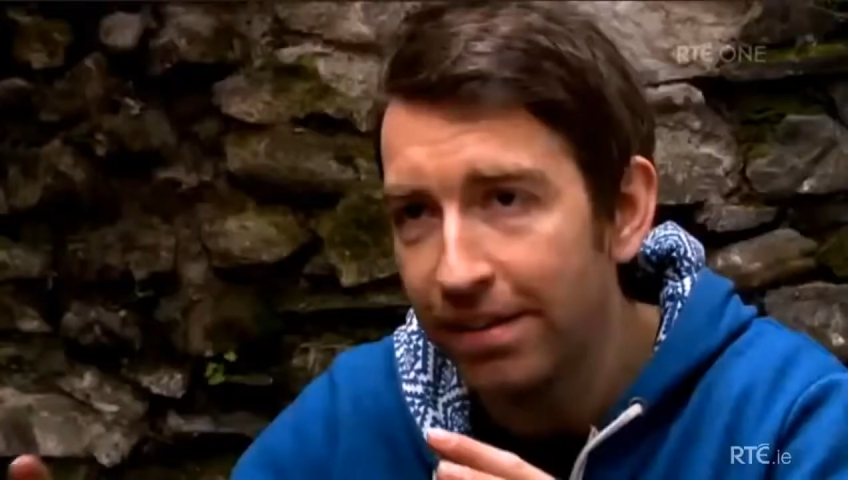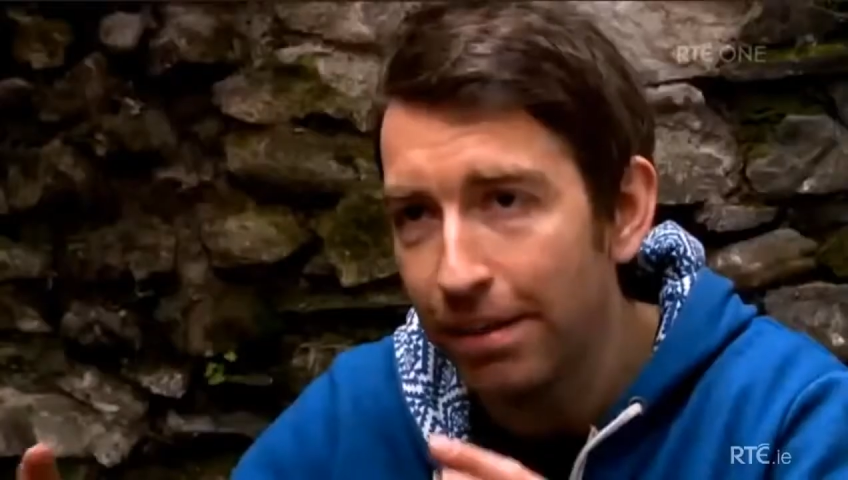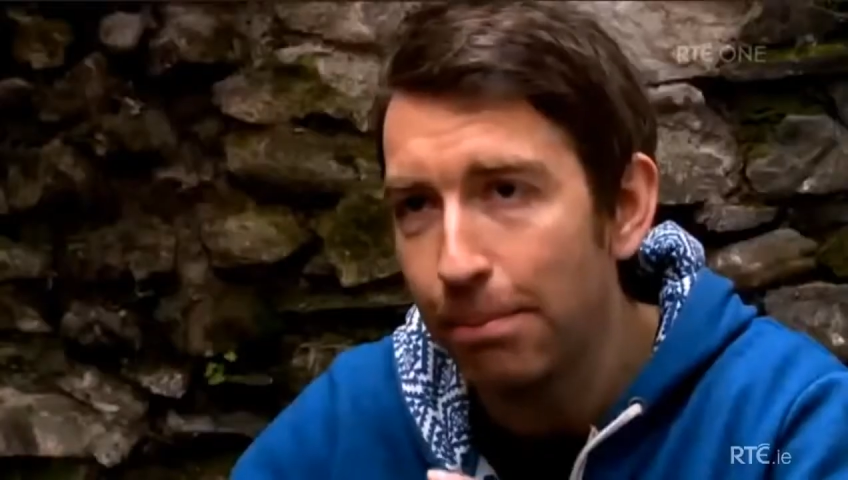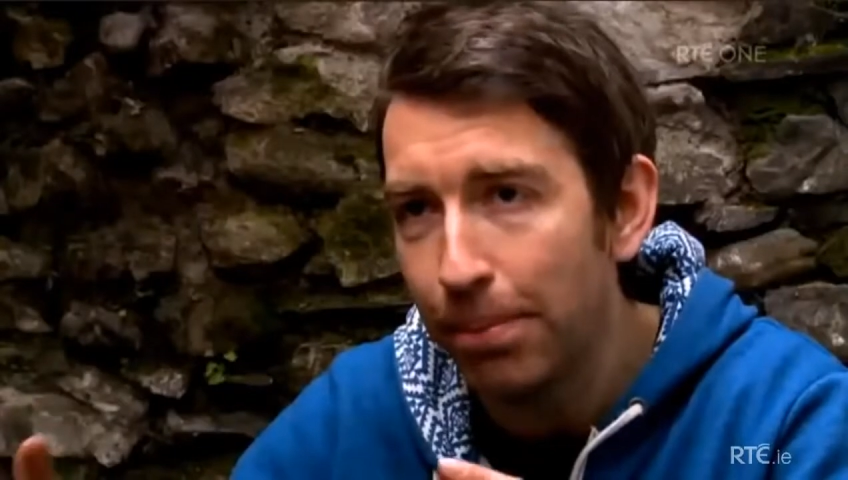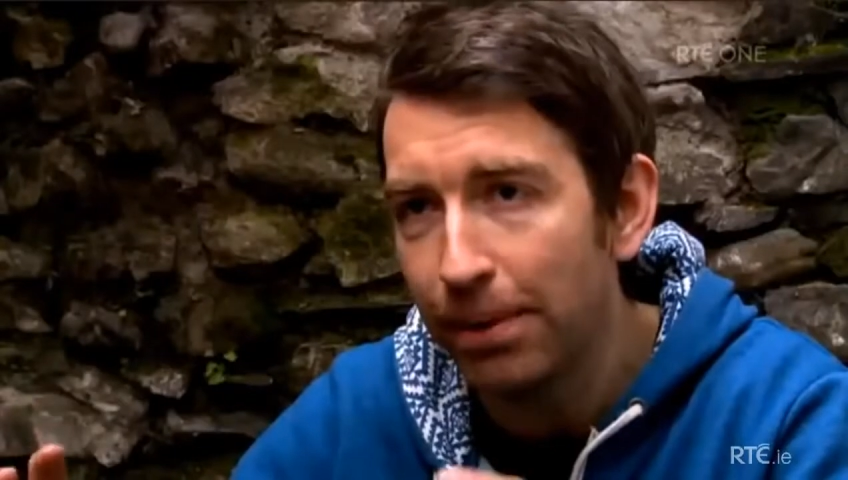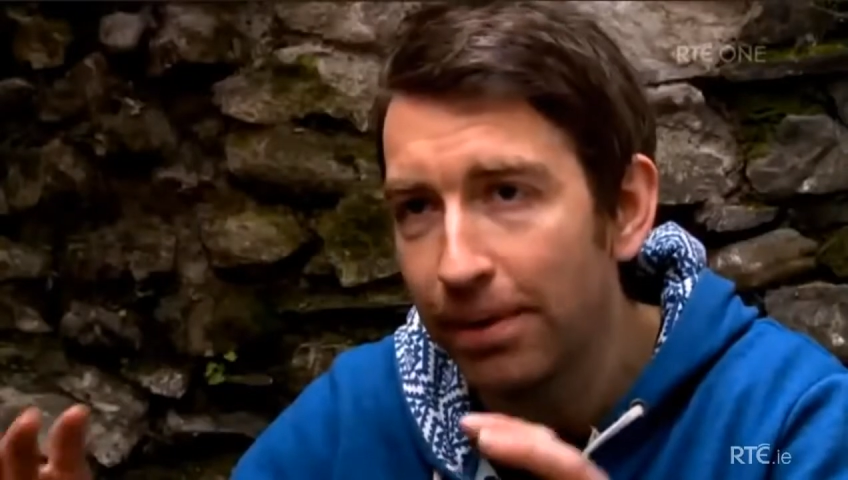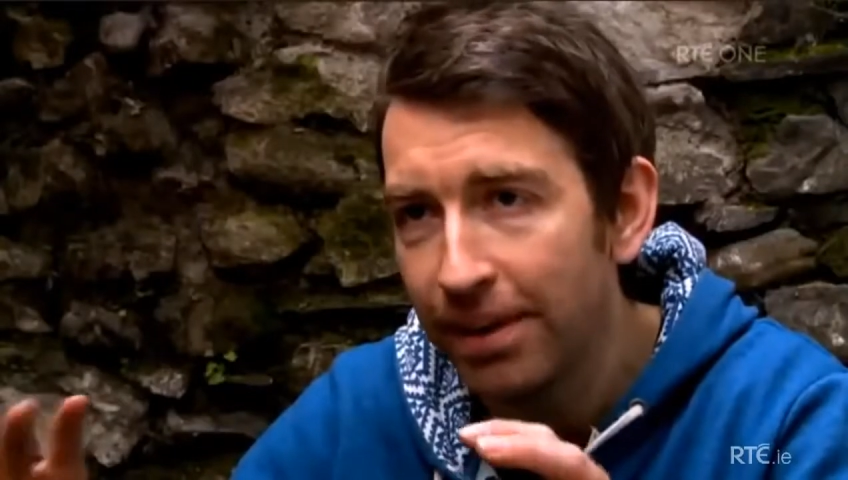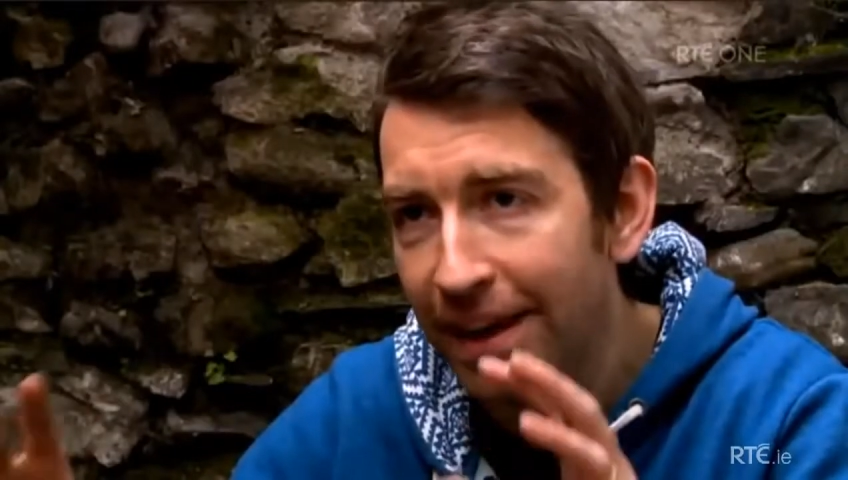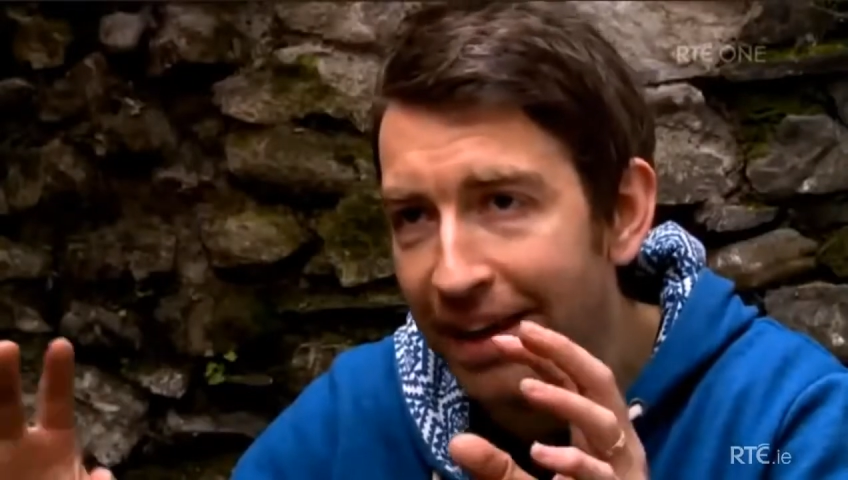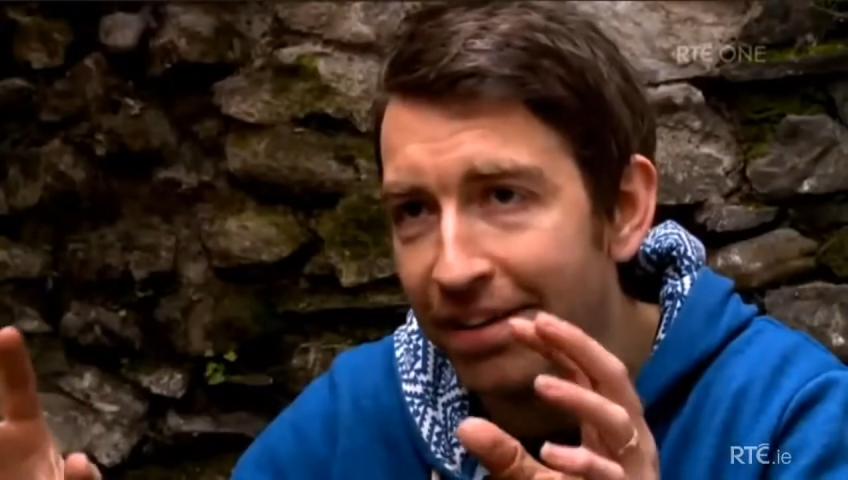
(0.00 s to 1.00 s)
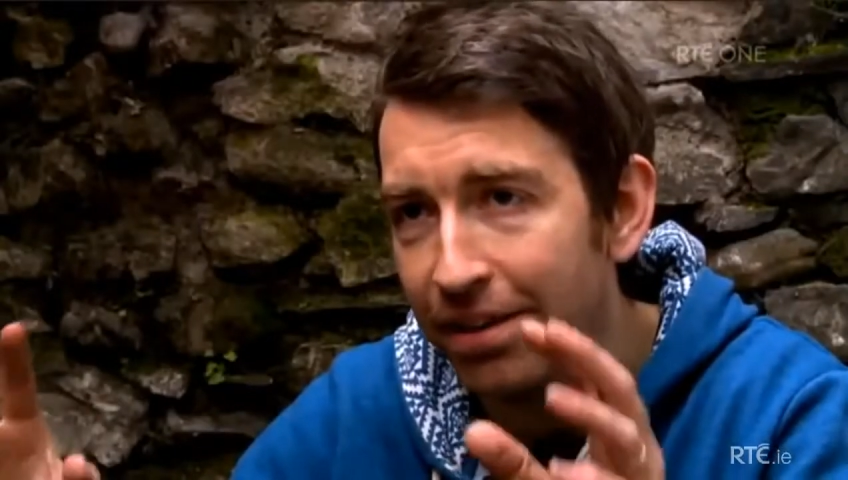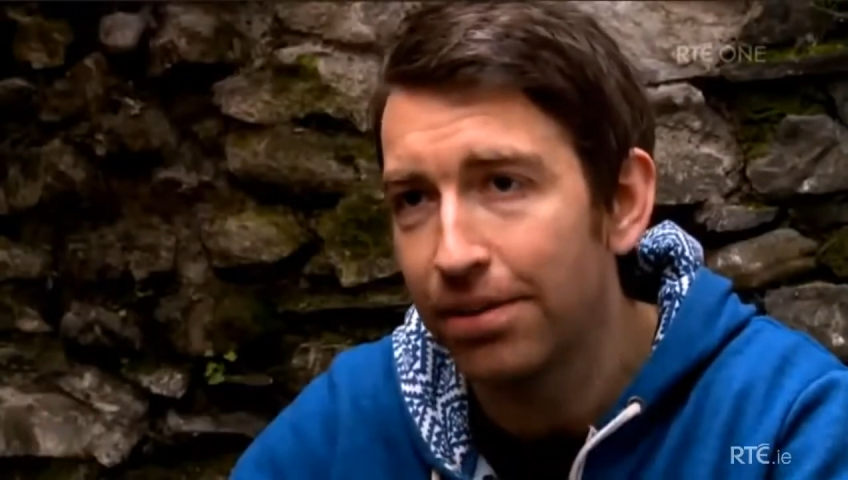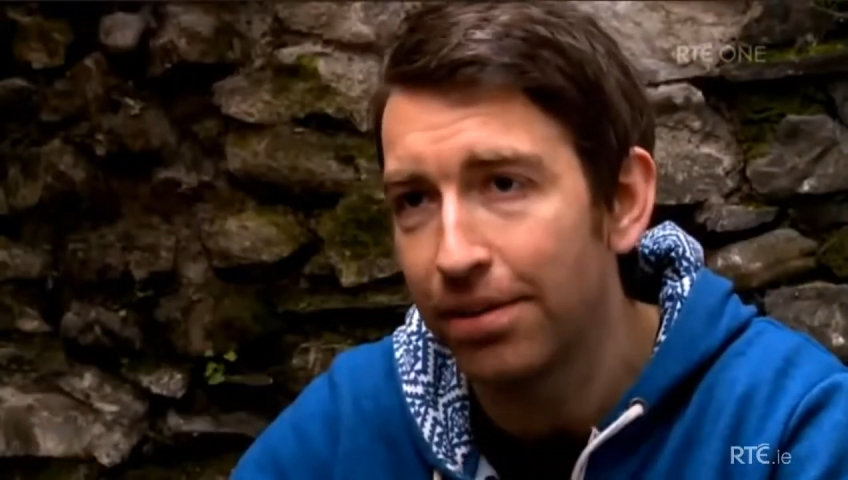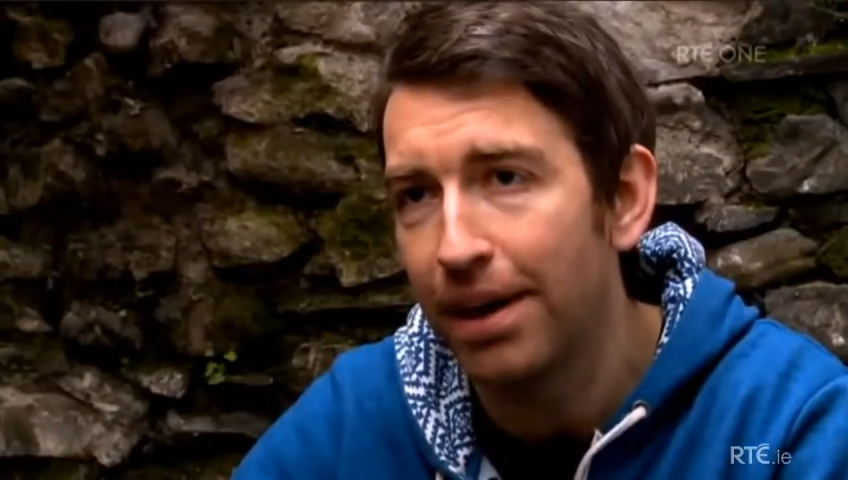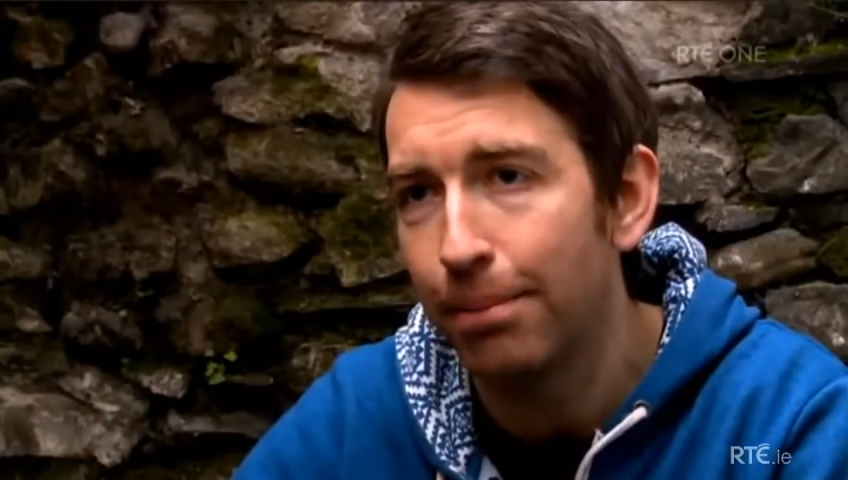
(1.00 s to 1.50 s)
simple
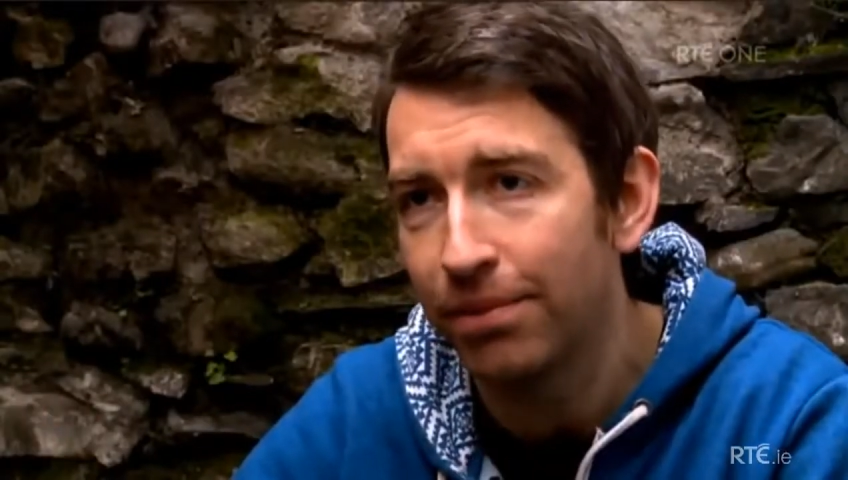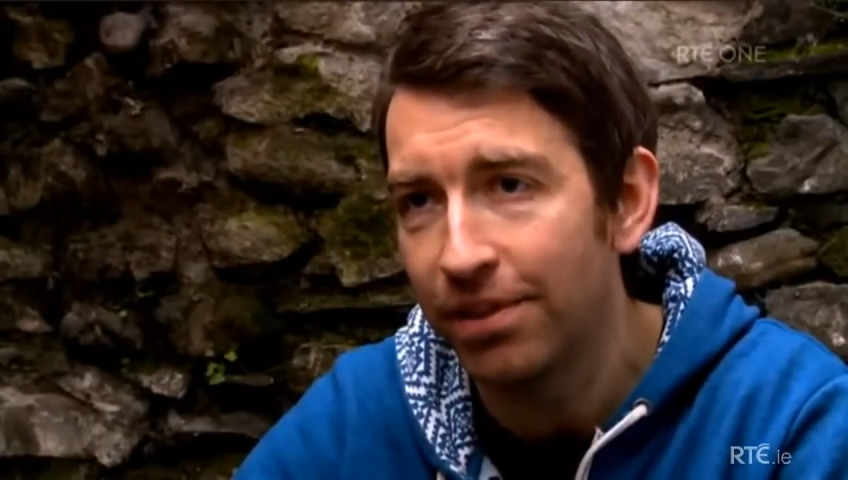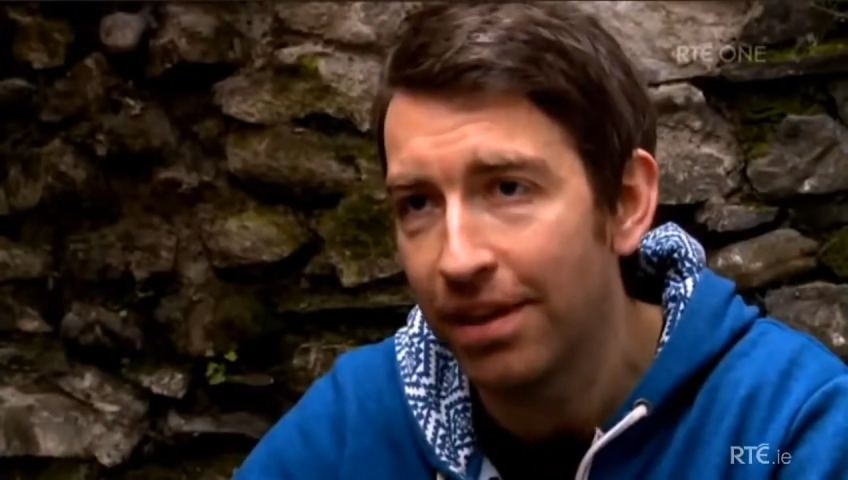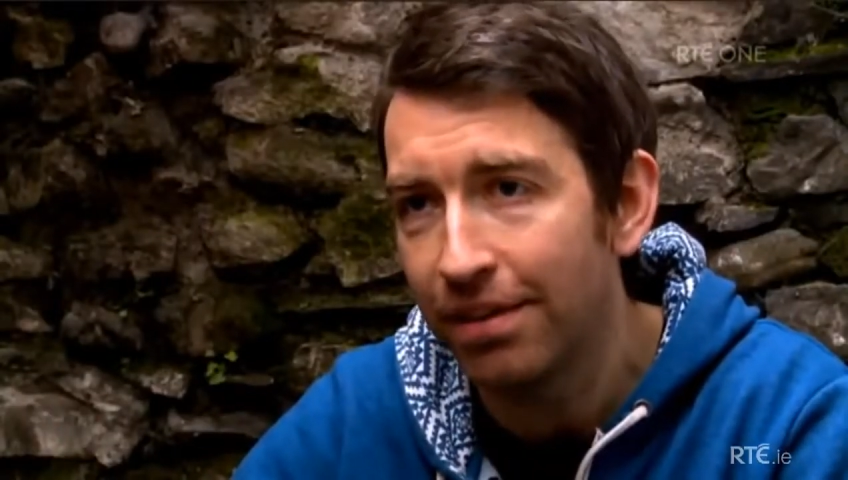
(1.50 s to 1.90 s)
ideograms,